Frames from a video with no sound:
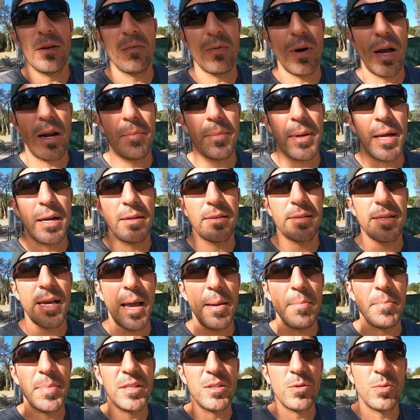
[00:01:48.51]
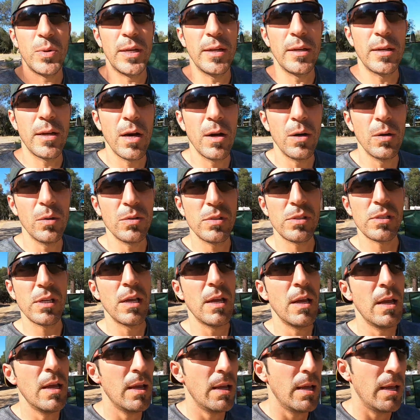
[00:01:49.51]
right amount of time between coats,
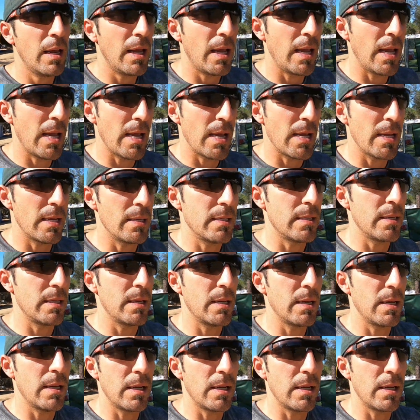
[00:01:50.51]
and